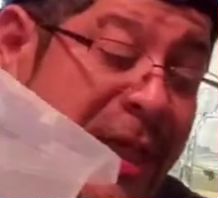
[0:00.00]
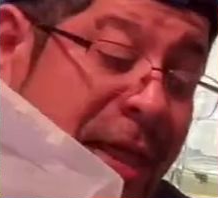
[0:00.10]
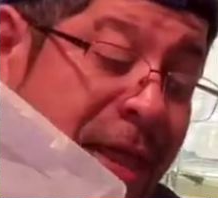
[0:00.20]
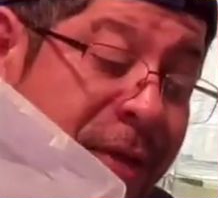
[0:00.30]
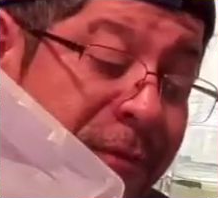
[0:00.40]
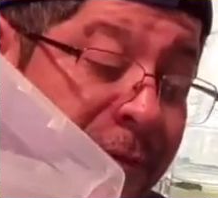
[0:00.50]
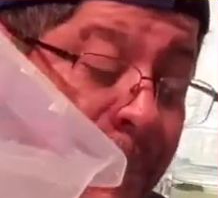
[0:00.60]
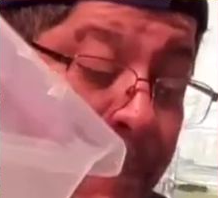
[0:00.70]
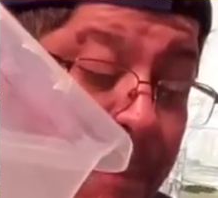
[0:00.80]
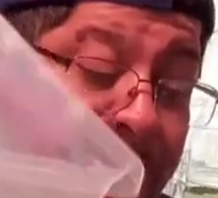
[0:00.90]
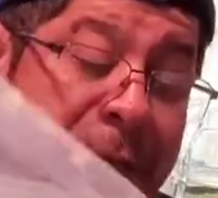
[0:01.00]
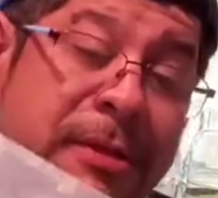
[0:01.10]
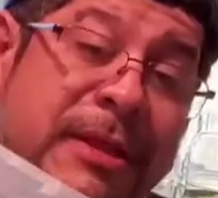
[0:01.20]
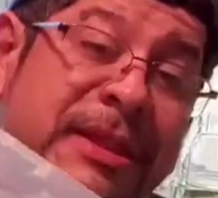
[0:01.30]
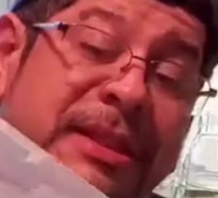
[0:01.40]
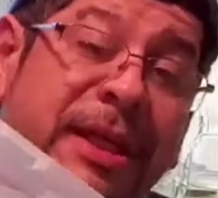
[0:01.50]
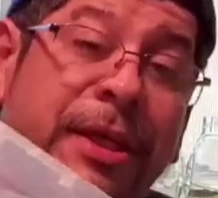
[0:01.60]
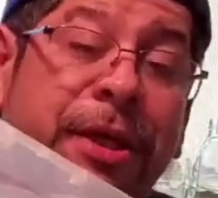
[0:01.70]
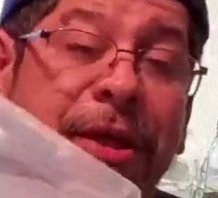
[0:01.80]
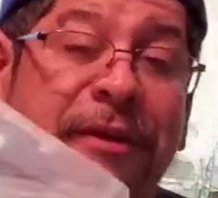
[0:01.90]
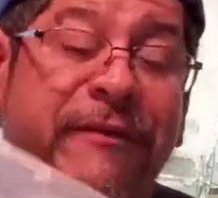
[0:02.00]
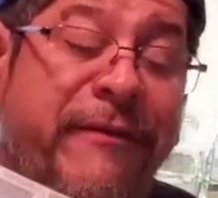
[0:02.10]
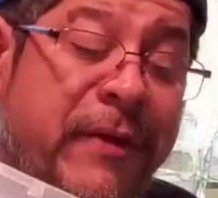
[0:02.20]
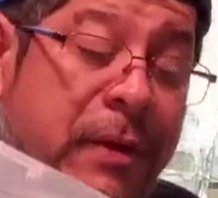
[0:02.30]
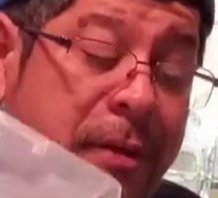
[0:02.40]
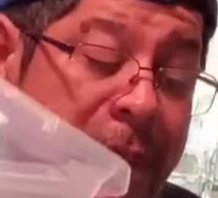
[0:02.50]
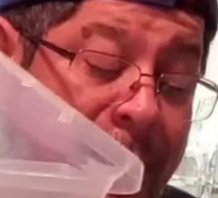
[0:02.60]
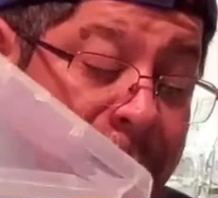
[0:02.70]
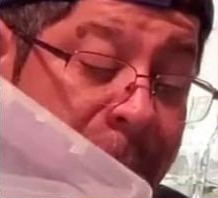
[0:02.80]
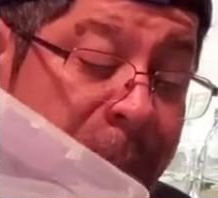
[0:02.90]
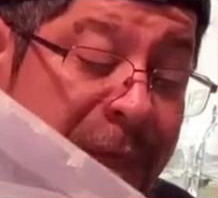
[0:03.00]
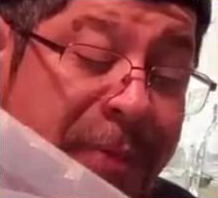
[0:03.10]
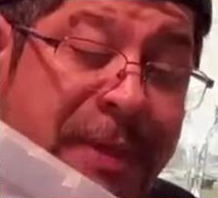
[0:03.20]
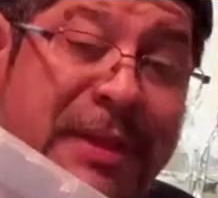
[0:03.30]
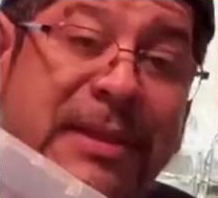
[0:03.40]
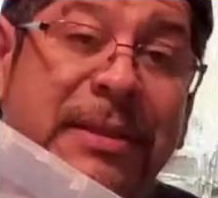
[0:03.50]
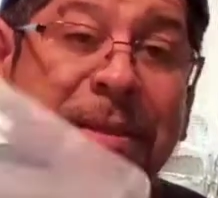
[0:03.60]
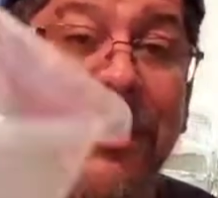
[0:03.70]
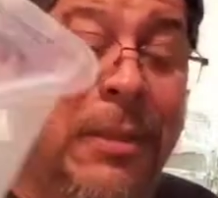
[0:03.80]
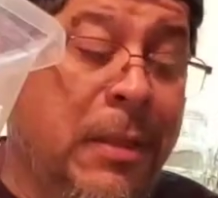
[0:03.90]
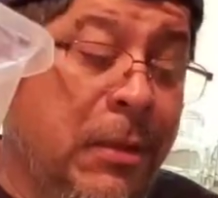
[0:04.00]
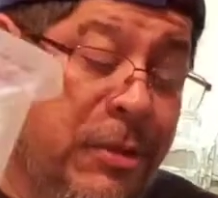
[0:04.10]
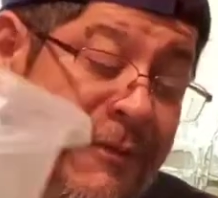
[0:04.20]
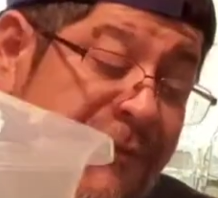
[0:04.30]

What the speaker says: the male is take care of the babies or